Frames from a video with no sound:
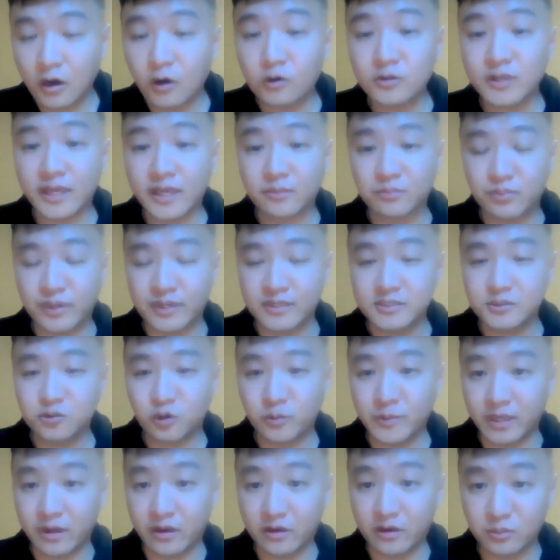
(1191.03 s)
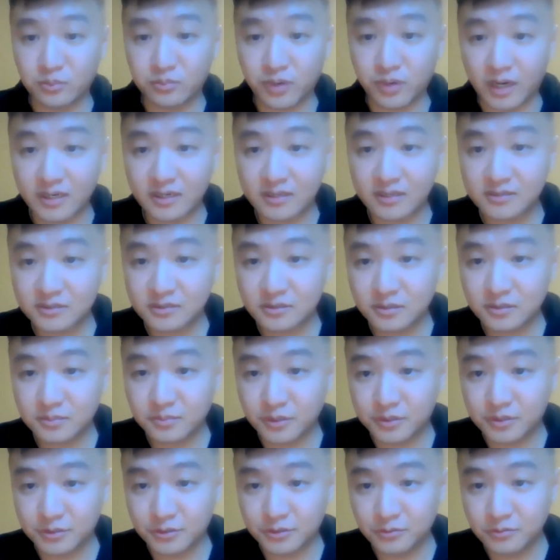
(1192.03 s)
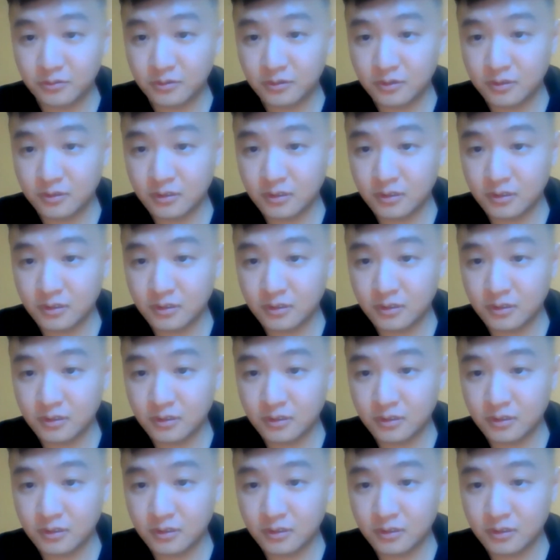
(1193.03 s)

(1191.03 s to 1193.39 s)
Oh, like brainstorming other products to pursue?